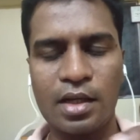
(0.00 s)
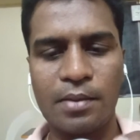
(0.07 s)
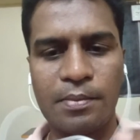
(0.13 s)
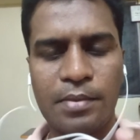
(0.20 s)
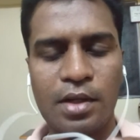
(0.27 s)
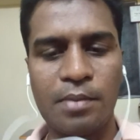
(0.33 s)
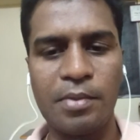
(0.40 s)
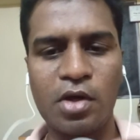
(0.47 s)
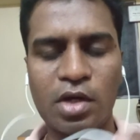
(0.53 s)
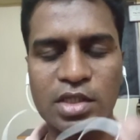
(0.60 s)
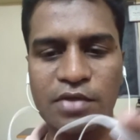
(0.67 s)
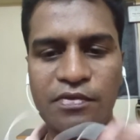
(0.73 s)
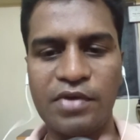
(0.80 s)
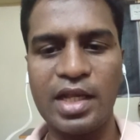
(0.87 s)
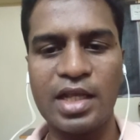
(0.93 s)

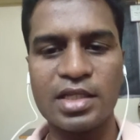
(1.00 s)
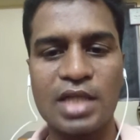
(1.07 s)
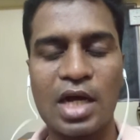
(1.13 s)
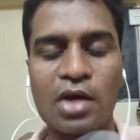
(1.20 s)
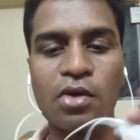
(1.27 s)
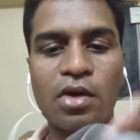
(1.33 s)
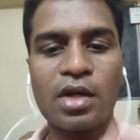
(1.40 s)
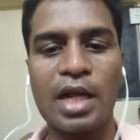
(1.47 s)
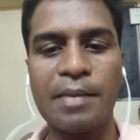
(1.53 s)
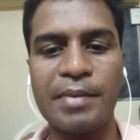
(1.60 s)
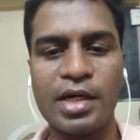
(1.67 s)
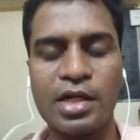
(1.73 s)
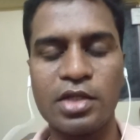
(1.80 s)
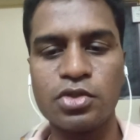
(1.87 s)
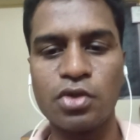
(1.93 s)
because of various
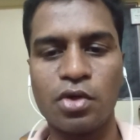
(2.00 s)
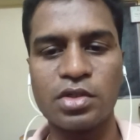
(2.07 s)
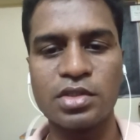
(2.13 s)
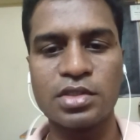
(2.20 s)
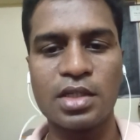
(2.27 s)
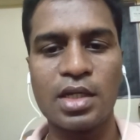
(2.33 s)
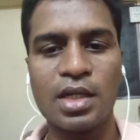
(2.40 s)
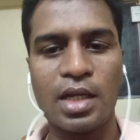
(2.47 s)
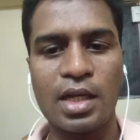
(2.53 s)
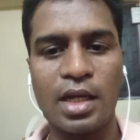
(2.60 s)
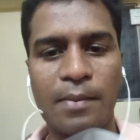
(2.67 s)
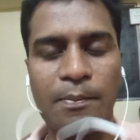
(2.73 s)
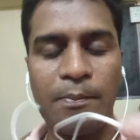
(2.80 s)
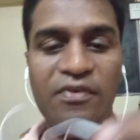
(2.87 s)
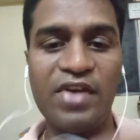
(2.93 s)
agroclimatic zones,
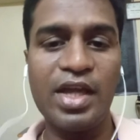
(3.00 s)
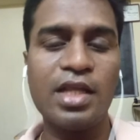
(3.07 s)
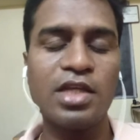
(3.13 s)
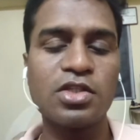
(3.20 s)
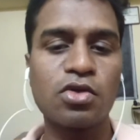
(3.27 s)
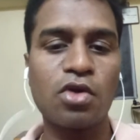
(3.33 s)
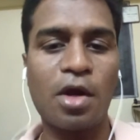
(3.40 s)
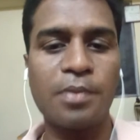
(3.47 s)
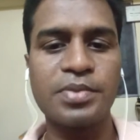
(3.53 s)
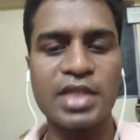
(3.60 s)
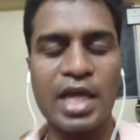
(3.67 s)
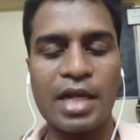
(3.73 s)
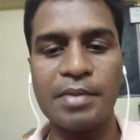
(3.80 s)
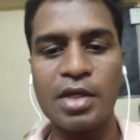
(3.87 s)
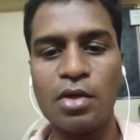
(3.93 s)
various crops
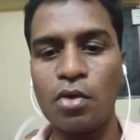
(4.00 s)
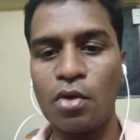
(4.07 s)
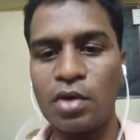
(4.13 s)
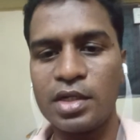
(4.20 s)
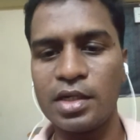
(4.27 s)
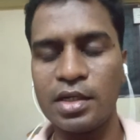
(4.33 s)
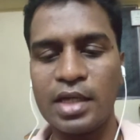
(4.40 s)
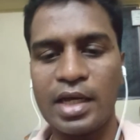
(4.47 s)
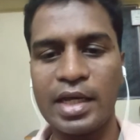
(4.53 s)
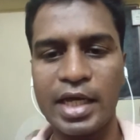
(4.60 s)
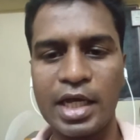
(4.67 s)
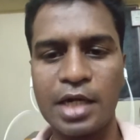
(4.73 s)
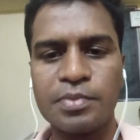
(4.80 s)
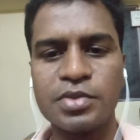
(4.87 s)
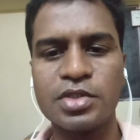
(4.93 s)
can be grown in India.
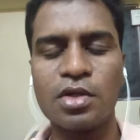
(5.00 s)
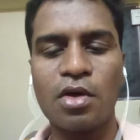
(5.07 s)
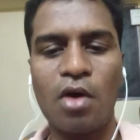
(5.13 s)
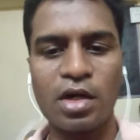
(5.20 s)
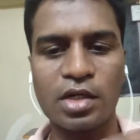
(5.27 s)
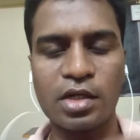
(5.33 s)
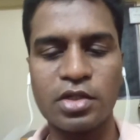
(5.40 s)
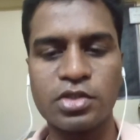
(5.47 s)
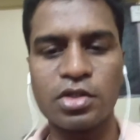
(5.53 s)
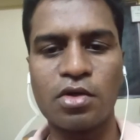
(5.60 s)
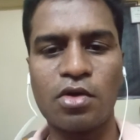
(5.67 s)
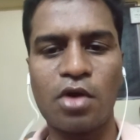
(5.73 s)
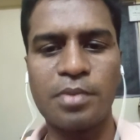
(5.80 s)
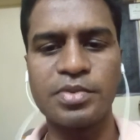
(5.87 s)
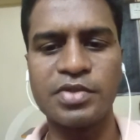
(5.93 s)
Herbs, horticultural
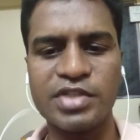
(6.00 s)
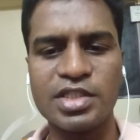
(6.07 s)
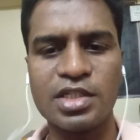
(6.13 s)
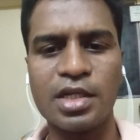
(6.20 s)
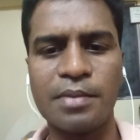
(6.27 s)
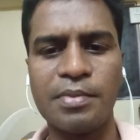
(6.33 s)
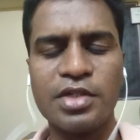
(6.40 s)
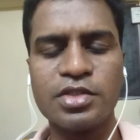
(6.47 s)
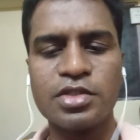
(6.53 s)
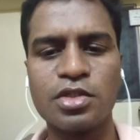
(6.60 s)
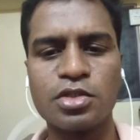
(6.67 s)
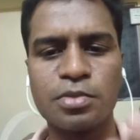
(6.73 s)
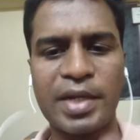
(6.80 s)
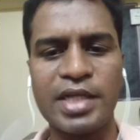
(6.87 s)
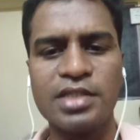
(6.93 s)
crops, vegetables,
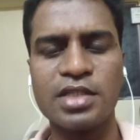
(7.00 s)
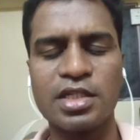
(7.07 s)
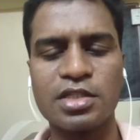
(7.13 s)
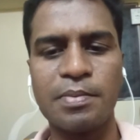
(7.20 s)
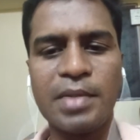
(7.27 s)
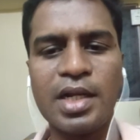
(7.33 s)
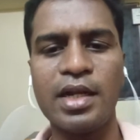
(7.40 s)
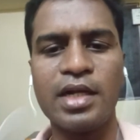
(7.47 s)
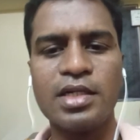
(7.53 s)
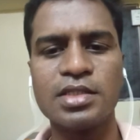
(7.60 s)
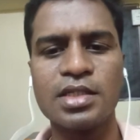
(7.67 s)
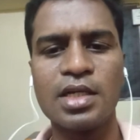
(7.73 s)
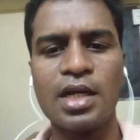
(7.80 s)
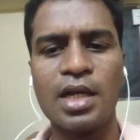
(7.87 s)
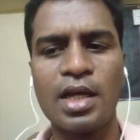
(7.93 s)
spices,
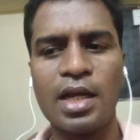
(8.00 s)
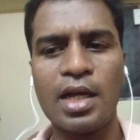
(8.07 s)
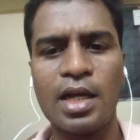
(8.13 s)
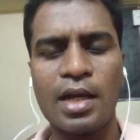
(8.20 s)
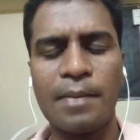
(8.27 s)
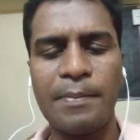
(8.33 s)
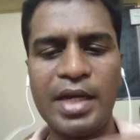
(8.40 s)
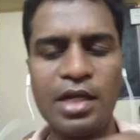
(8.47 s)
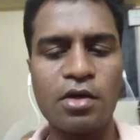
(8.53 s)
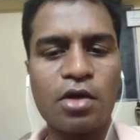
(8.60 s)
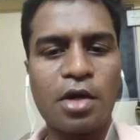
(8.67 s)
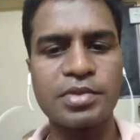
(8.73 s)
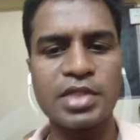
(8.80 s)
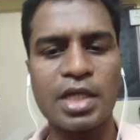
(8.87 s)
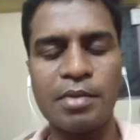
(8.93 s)
millets, many
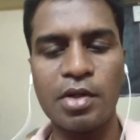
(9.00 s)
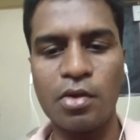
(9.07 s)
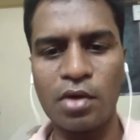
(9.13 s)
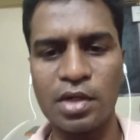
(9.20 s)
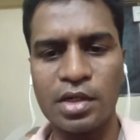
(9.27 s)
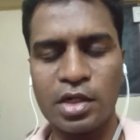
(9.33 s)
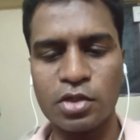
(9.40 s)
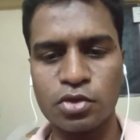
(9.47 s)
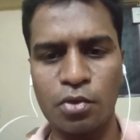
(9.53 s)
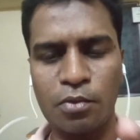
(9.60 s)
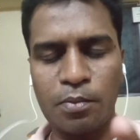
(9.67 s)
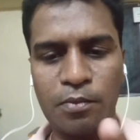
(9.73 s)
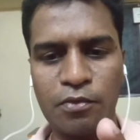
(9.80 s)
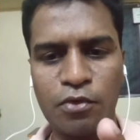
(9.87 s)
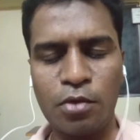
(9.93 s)
crops can be grown in India.
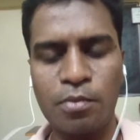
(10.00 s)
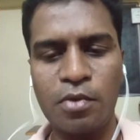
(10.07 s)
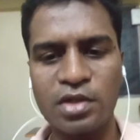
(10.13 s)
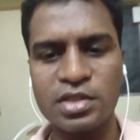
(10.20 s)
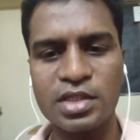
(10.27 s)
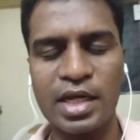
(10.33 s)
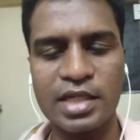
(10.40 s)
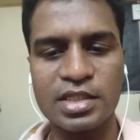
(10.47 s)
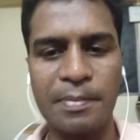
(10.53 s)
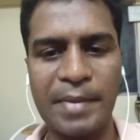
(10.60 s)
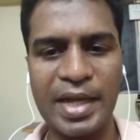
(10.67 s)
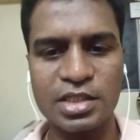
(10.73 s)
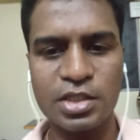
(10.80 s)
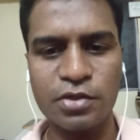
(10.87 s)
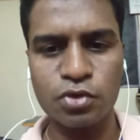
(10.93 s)
So food processing has a
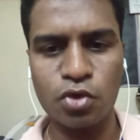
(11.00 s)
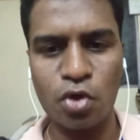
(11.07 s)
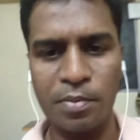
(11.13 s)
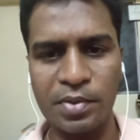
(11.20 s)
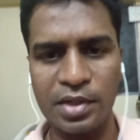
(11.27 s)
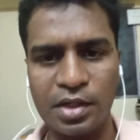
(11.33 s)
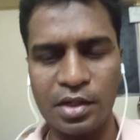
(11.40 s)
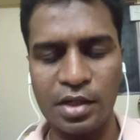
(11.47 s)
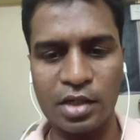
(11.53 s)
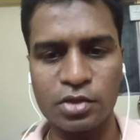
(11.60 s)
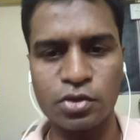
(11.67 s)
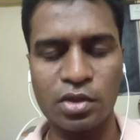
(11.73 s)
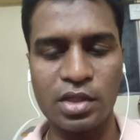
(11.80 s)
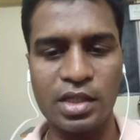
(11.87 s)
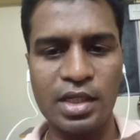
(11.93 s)
massive scope in India.
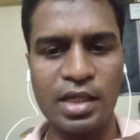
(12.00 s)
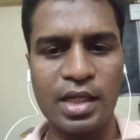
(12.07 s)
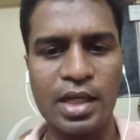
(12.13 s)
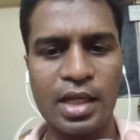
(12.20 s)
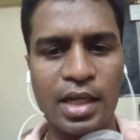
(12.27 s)
So the